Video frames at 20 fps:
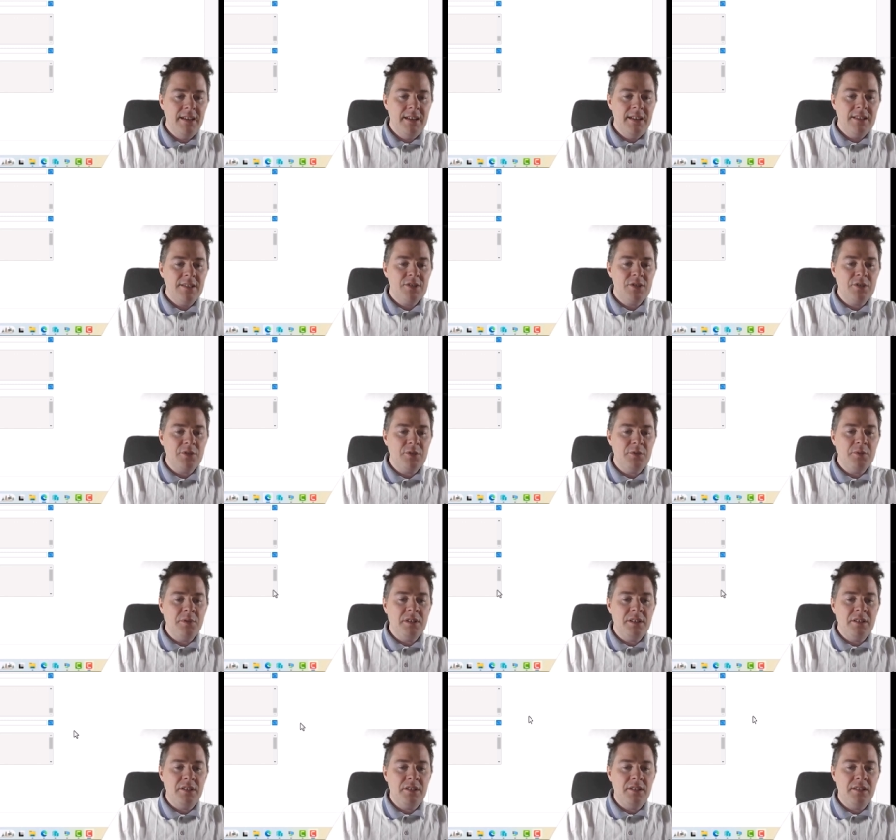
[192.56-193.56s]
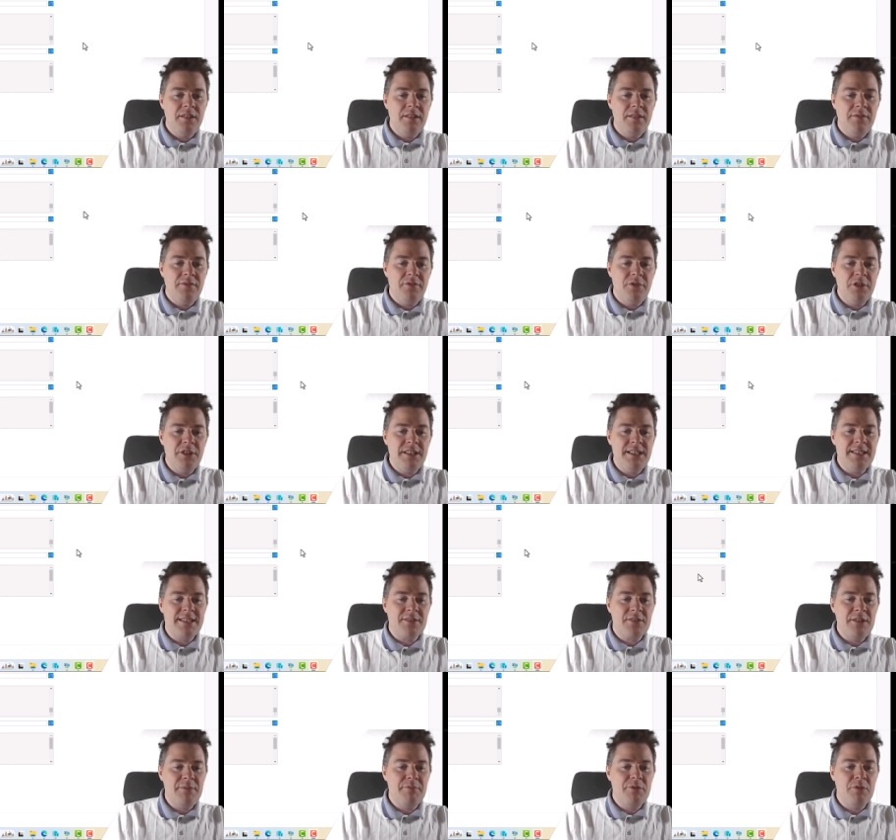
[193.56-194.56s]
So for this
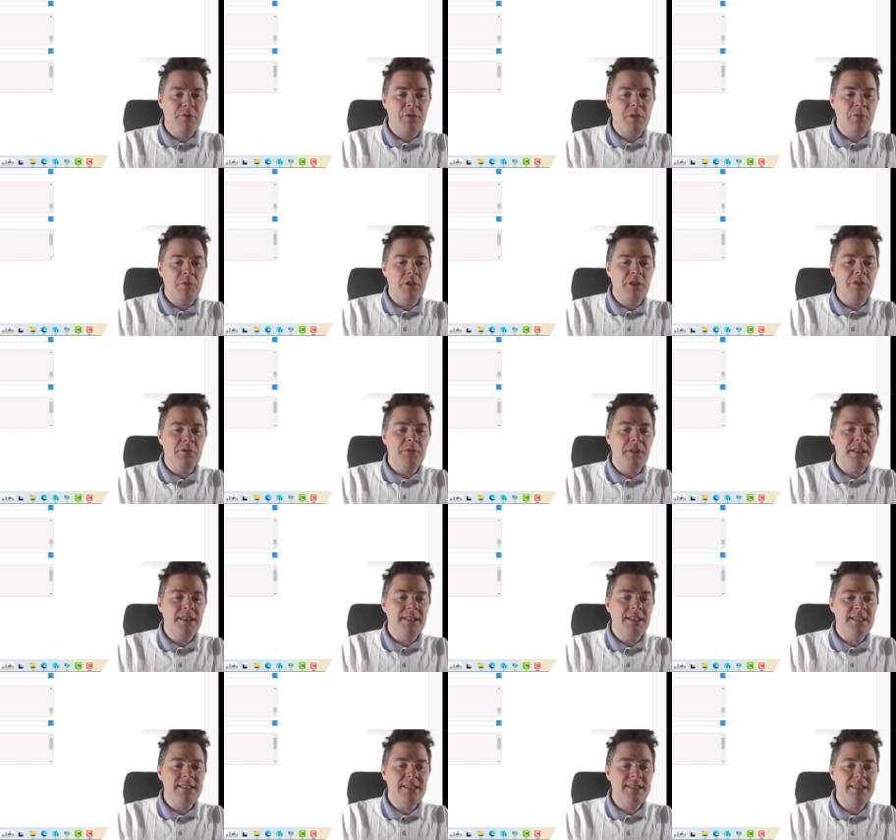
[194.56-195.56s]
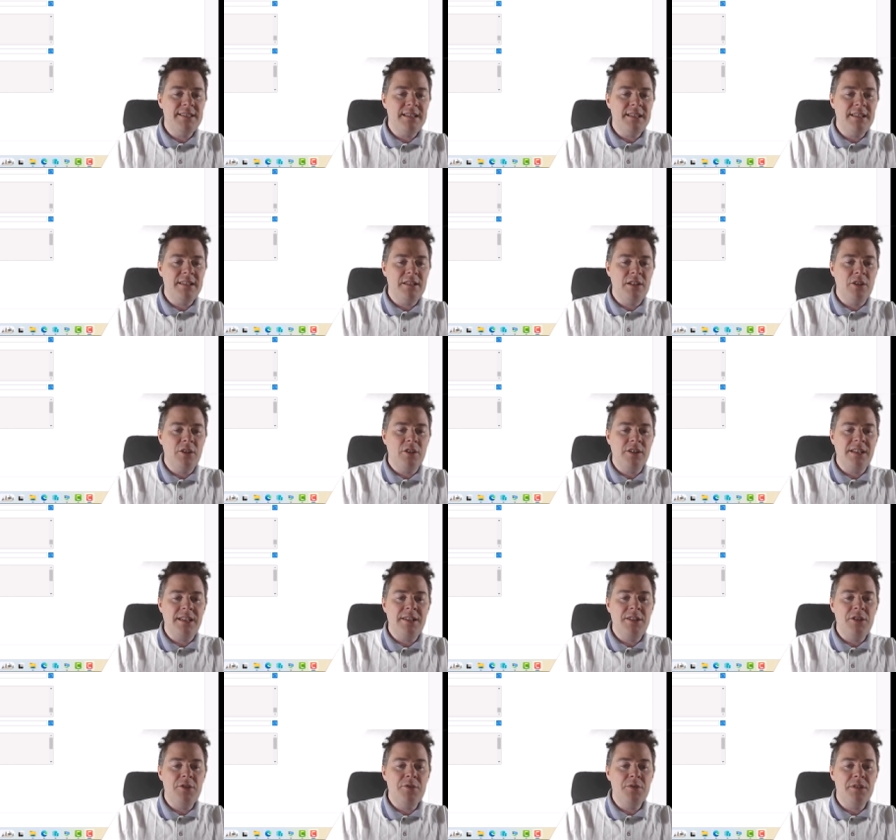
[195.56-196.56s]
script, do we want to run as the logged
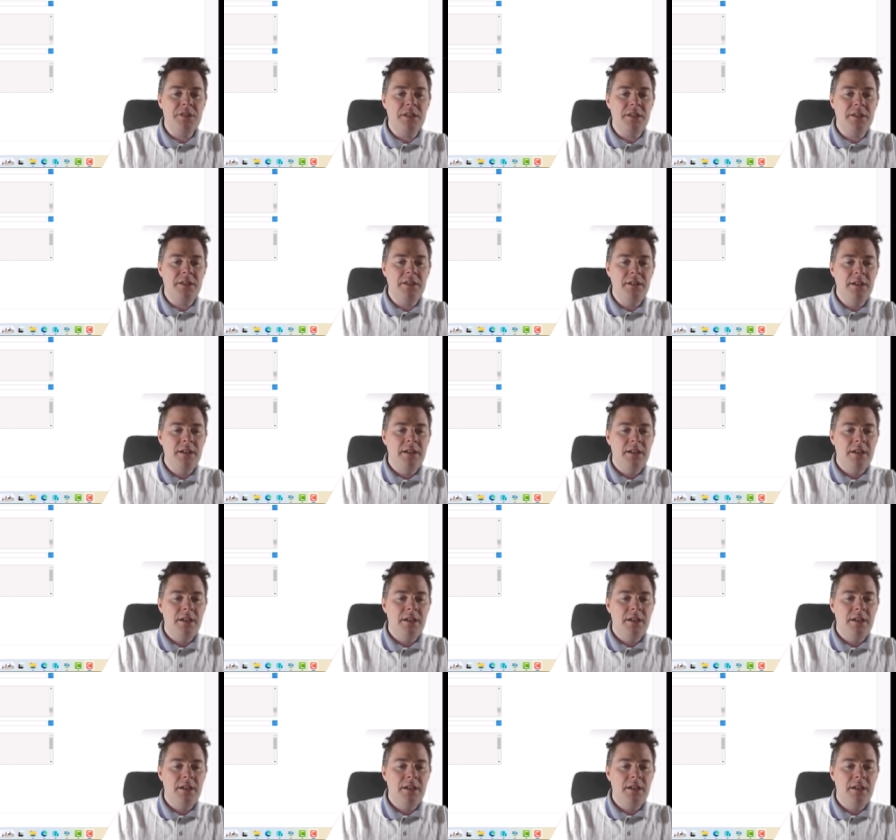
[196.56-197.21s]
in user?